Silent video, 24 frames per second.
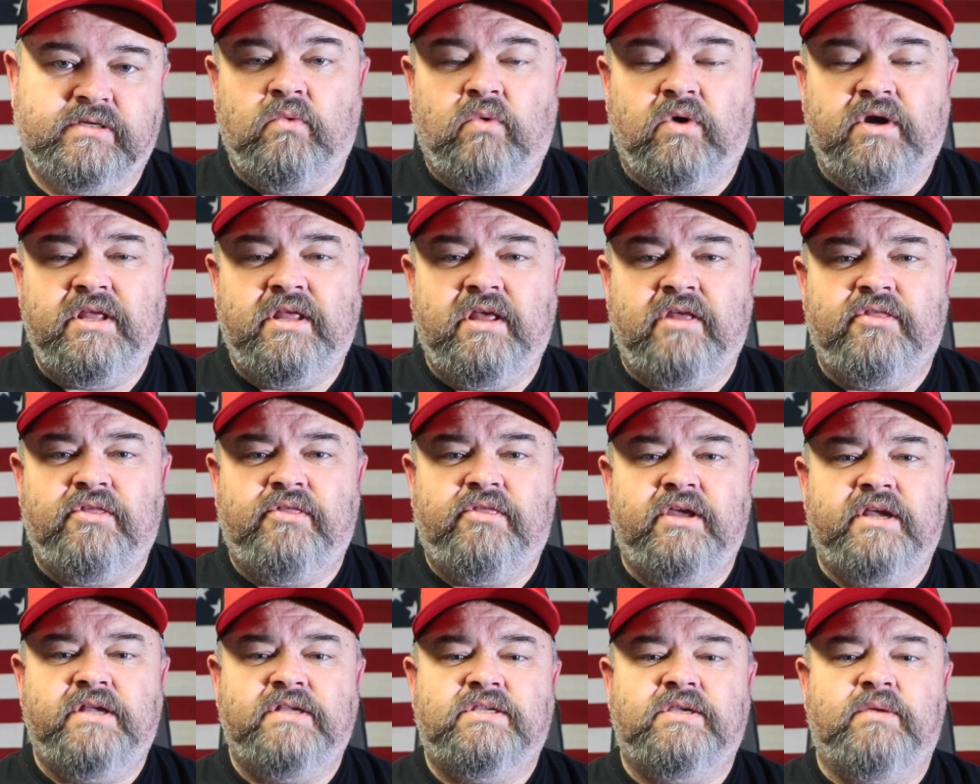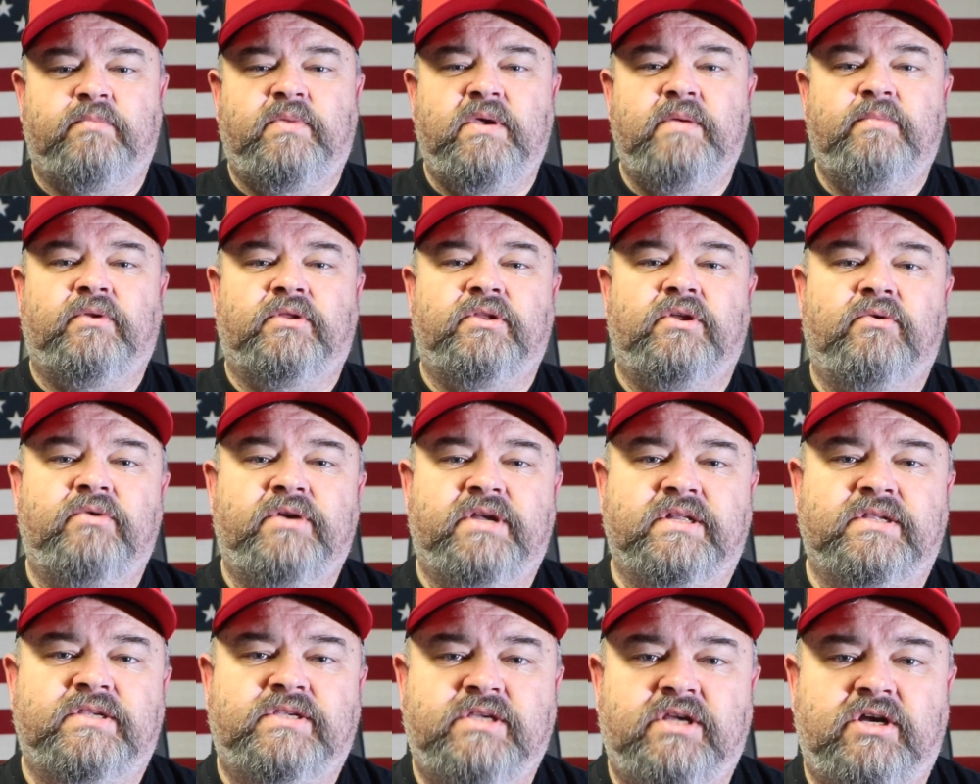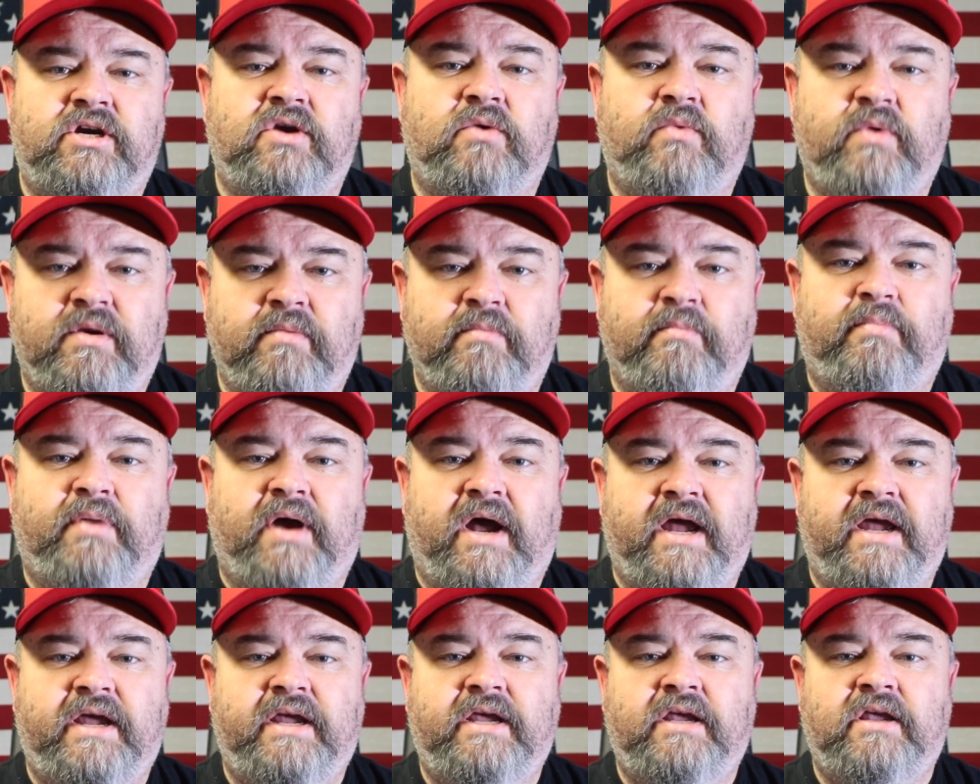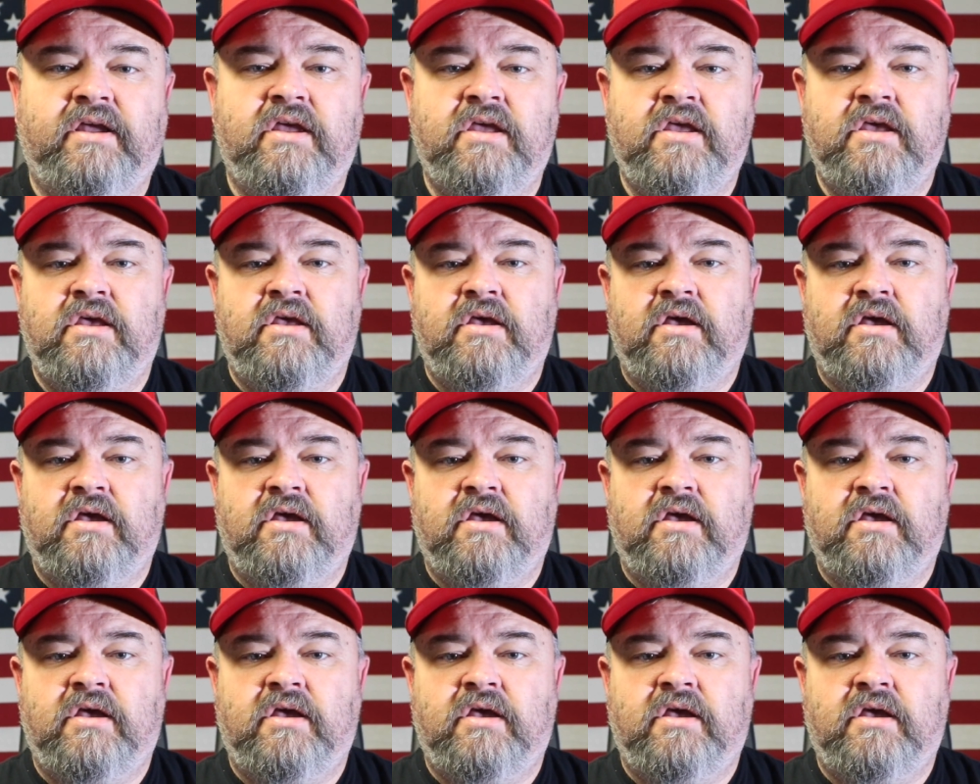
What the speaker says: One of the other things that people don't consider when buying